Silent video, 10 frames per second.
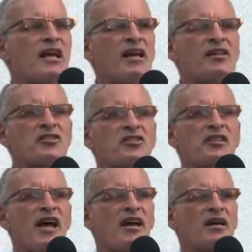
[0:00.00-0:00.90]
Each
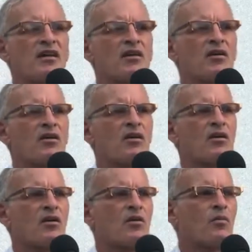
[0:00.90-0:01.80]
day,
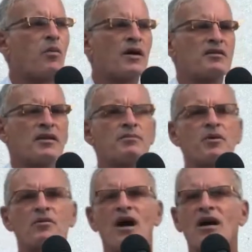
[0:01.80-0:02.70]
what did
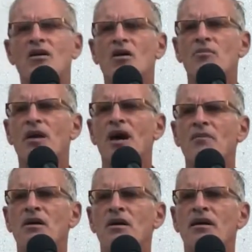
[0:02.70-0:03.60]
Barack
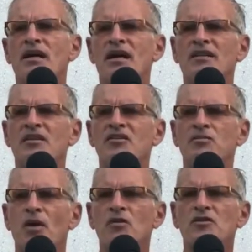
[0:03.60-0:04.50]
Obama and his
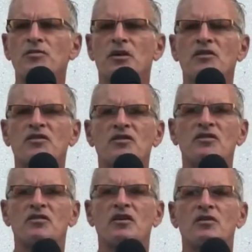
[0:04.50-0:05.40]

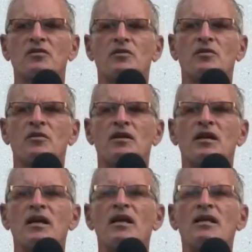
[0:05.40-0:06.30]
spokespersons do?
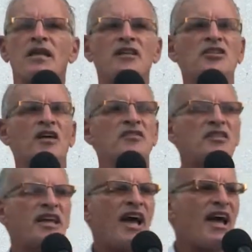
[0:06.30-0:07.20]
They
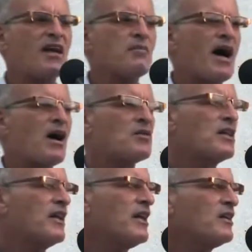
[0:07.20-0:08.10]
just came
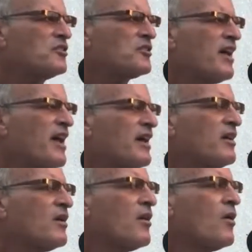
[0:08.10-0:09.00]
out each
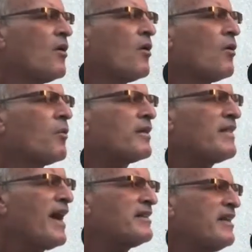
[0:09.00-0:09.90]
day
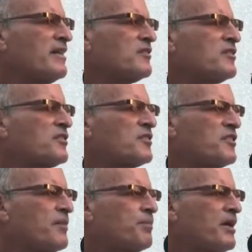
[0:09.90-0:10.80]
with that
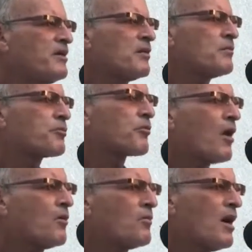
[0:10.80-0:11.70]
insipid
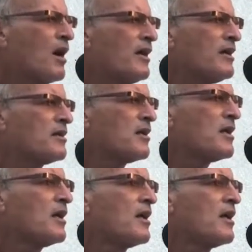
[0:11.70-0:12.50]
bromide.